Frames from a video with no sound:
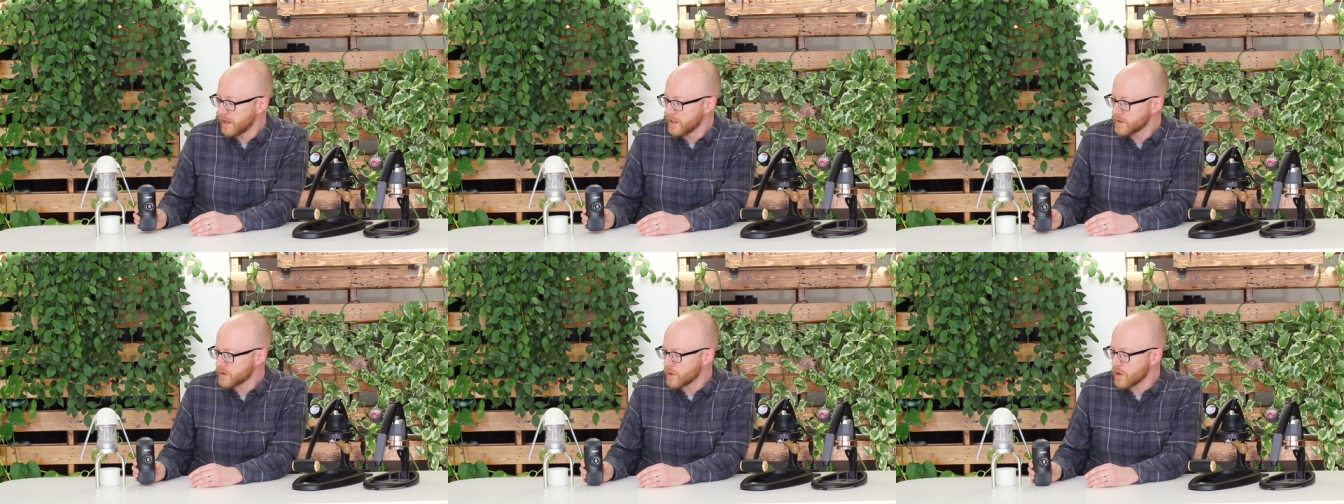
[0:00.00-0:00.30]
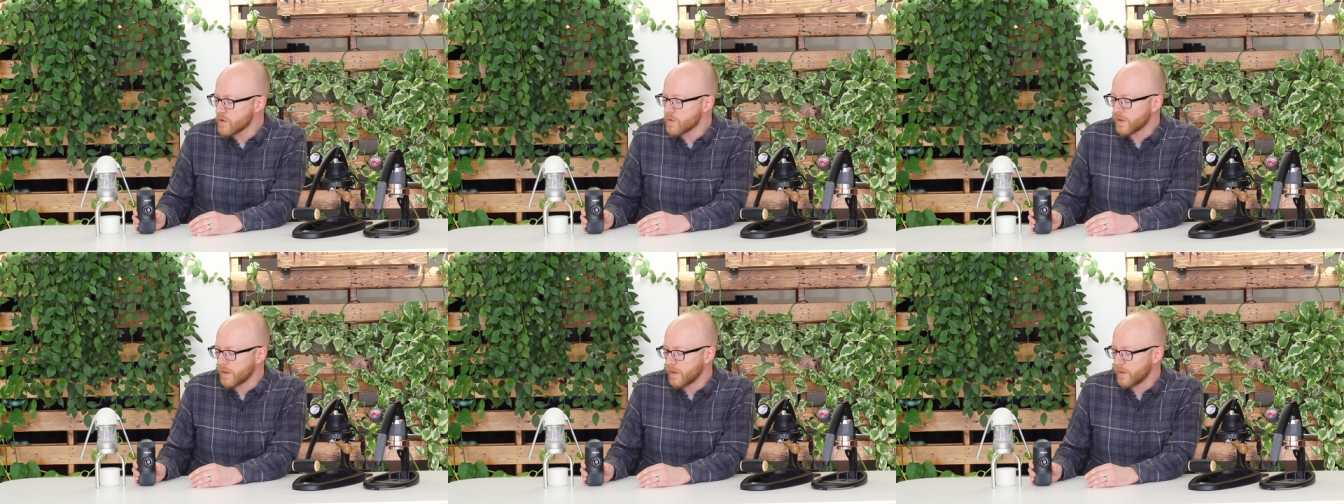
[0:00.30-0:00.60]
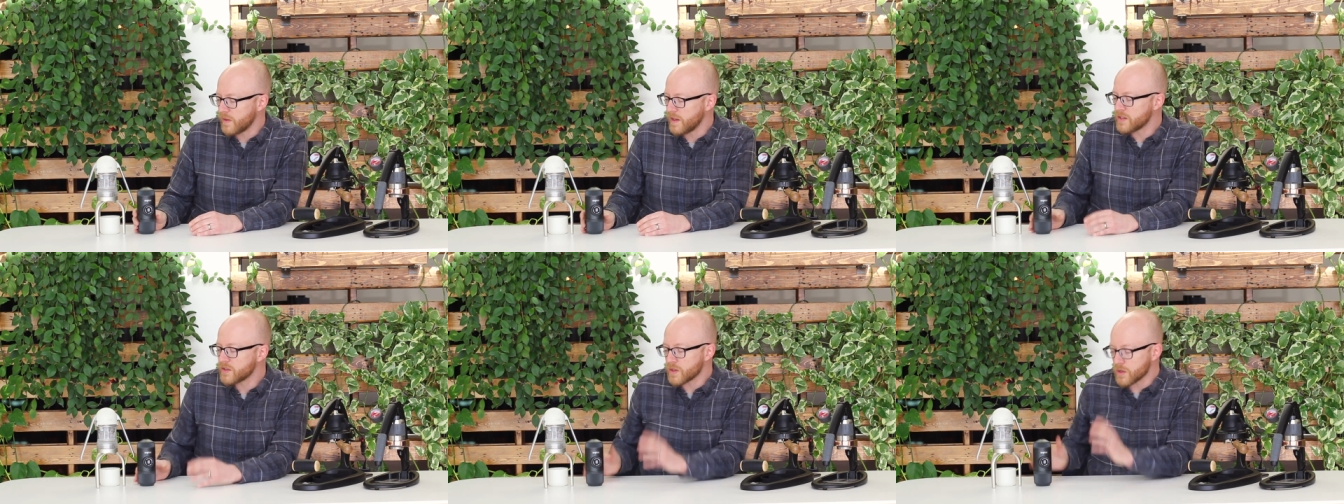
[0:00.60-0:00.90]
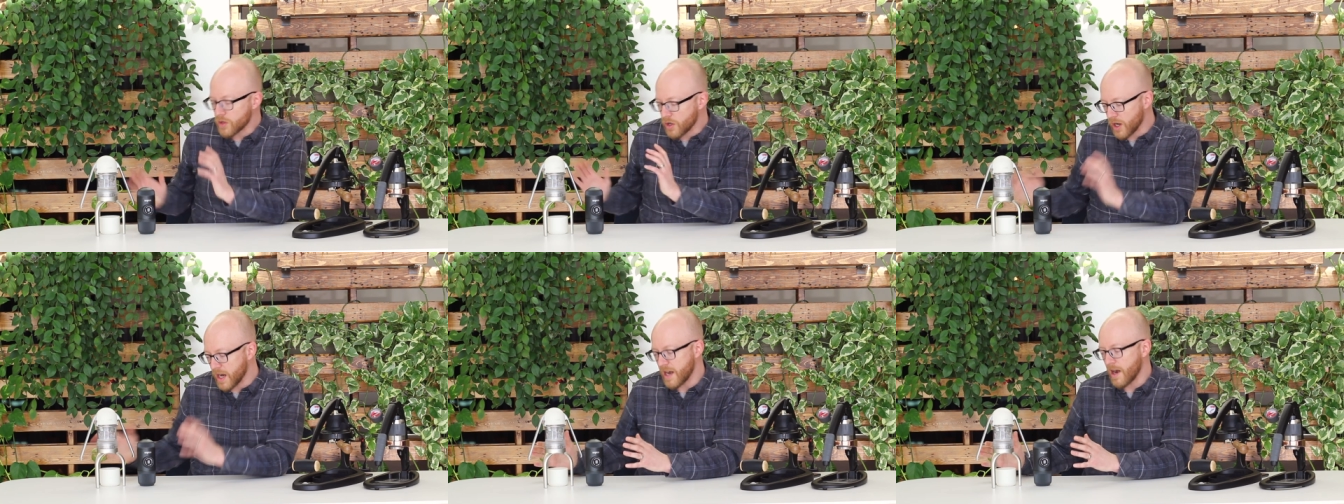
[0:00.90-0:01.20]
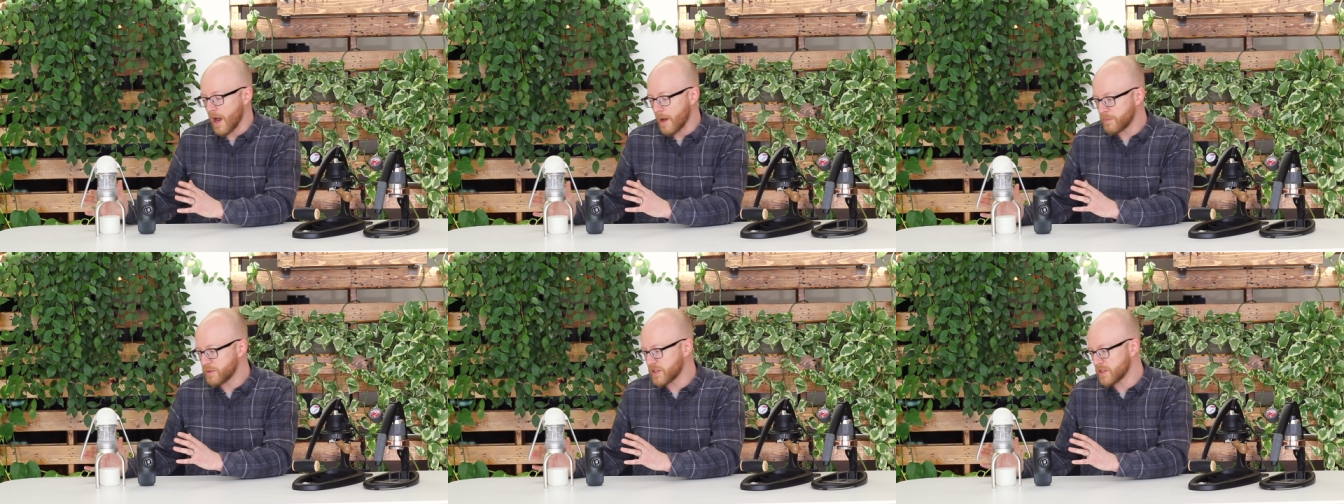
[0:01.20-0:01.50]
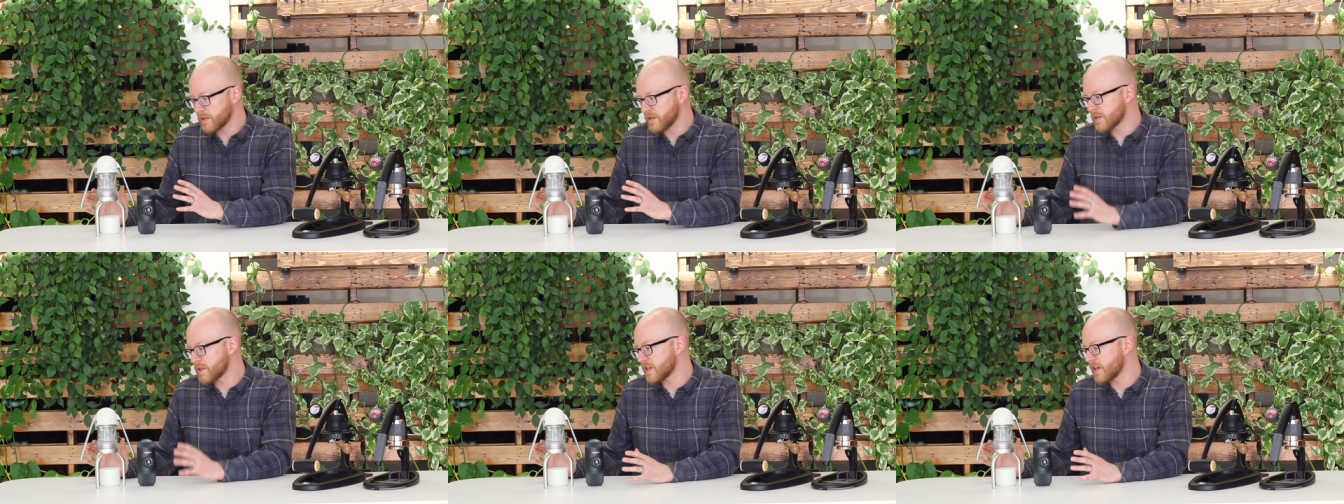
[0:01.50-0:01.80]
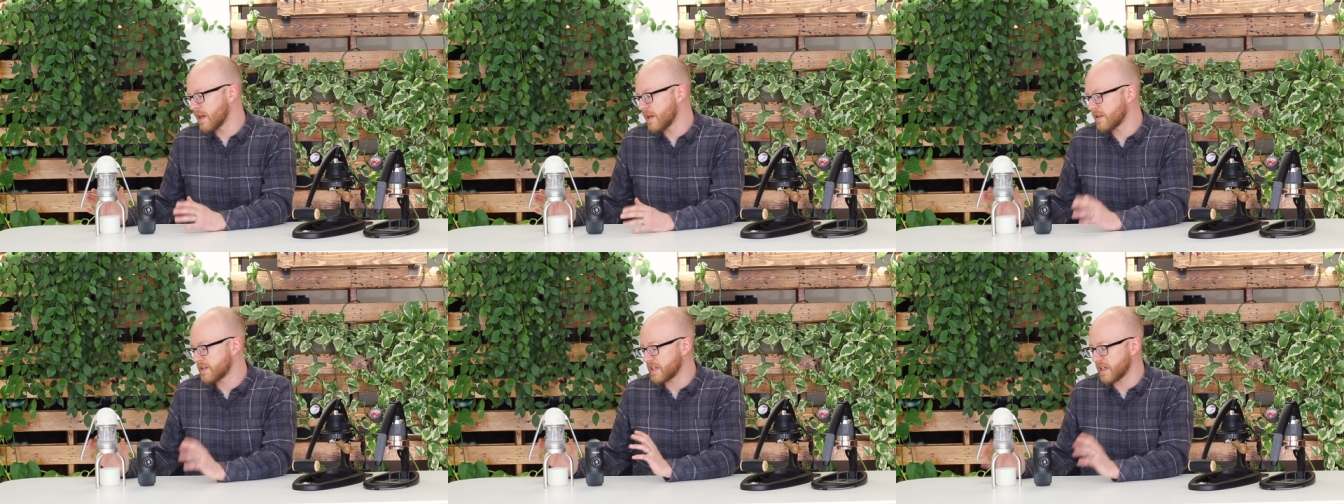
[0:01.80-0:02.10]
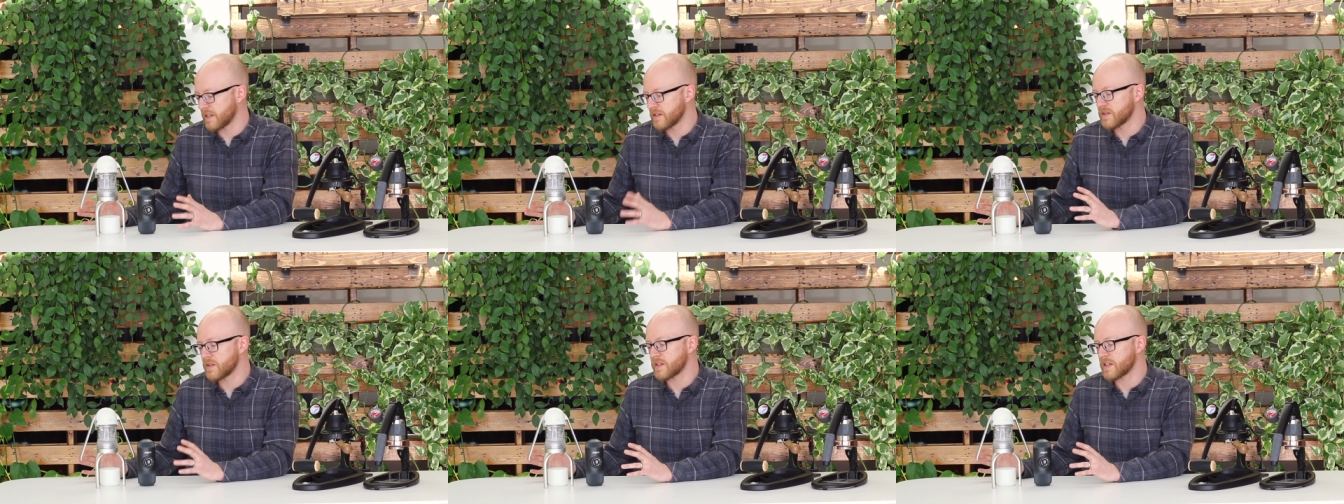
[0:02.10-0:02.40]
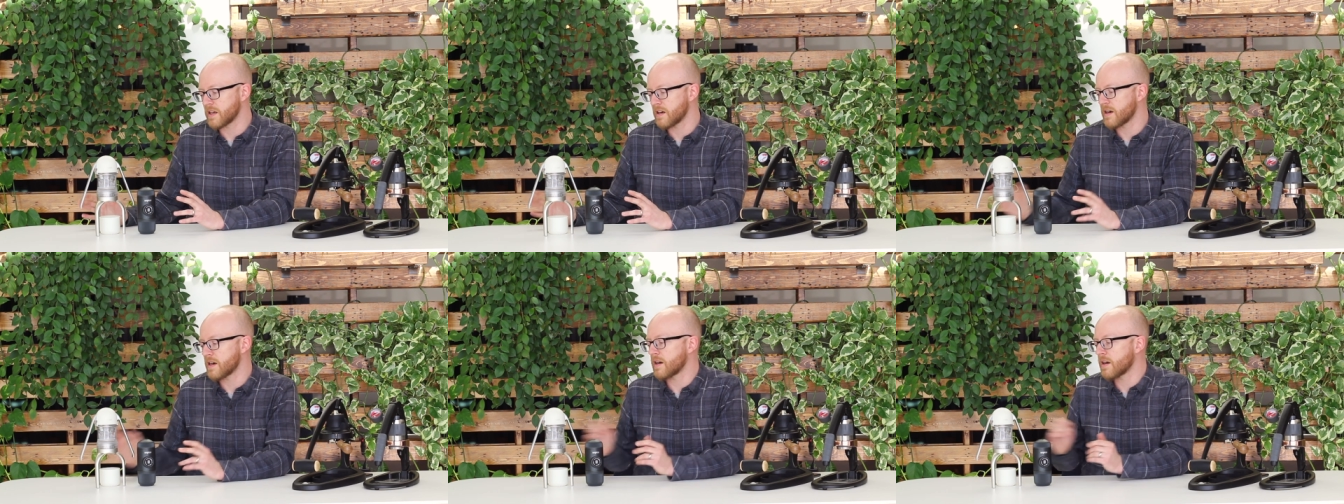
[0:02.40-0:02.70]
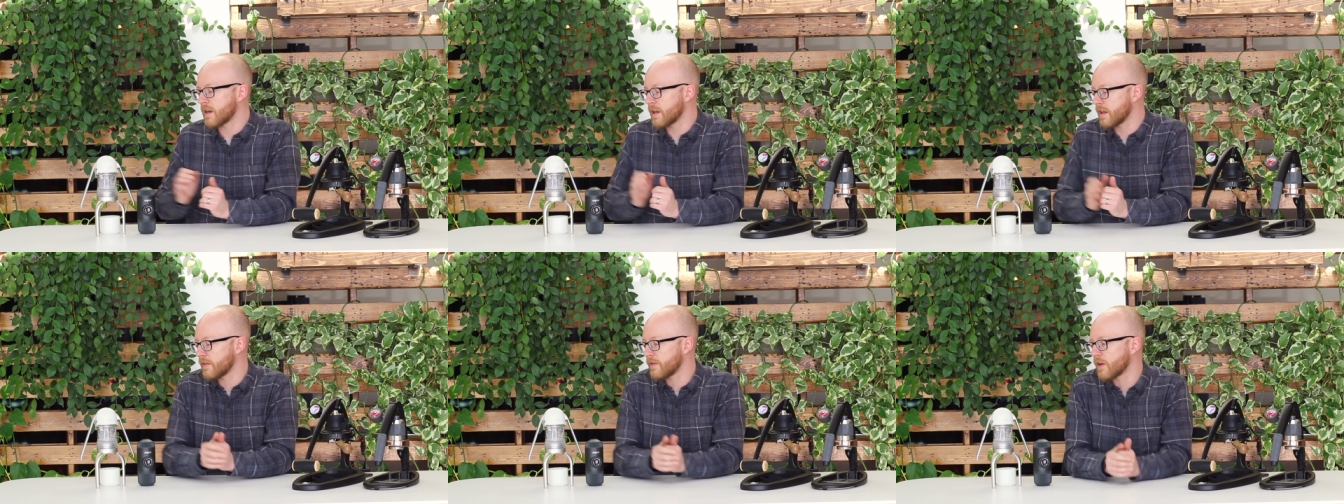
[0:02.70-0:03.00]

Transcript: So these are great options to consider.